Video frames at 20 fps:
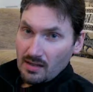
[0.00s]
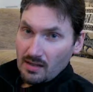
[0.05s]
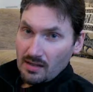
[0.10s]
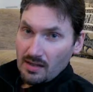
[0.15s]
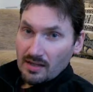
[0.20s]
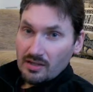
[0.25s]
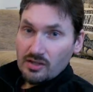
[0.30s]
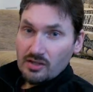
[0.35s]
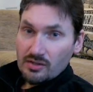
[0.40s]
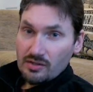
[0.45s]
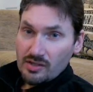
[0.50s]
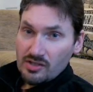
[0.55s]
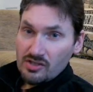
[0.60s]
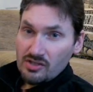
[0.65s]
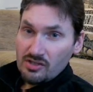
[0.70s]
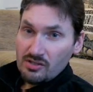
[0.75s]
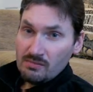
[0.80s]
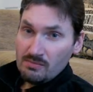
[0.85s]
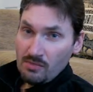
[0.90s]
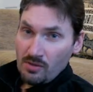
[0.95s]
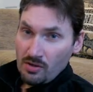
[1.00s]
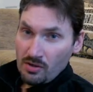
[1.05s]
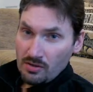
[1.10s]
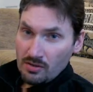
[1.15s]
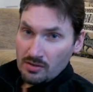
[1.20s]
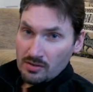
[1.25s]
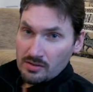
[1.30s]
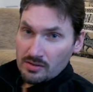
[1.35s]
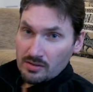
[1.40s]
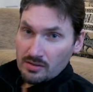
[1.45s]
that Christian
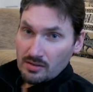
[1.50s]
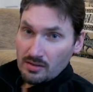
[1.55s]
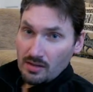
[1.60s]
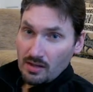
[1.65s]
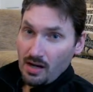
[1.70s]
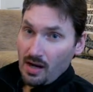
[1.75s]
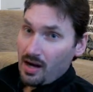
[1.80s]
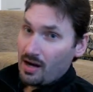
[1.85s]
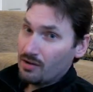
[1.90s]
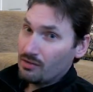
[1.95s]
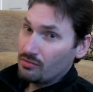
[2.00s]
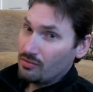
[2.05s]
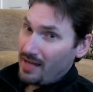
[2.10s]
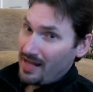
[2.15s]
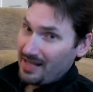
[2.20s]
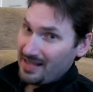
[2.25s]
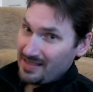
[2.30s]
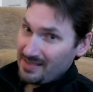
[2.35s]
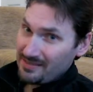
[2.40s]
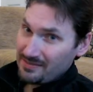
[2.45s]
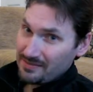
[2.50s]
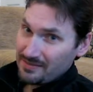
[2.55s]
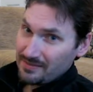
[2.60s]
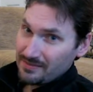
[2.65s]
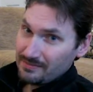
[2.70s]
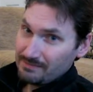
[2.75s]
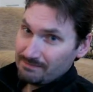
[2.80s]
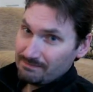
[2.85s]
morals are relative.